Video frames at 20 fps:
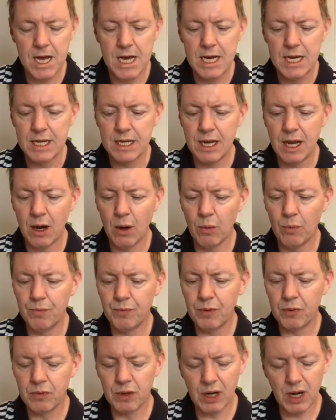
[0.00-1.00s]
Now,
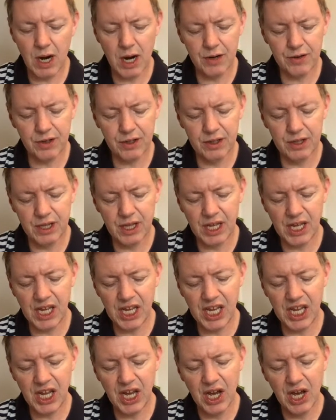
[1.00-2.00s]
regarding
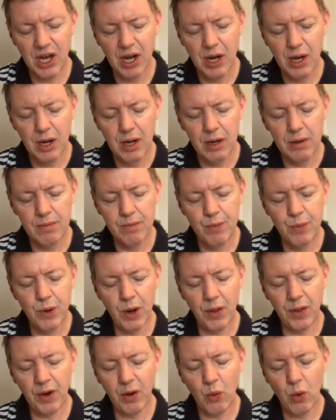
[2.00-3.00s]
the
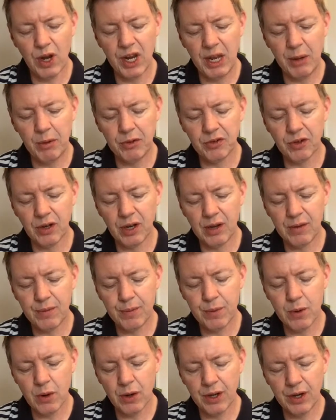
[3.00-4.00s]
brother when he was only
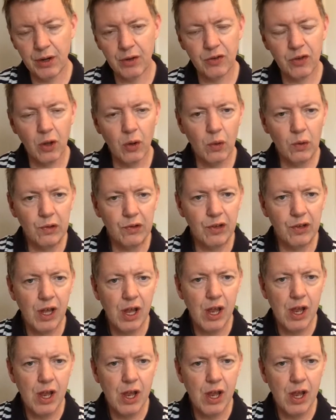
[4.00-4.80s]
4 years old,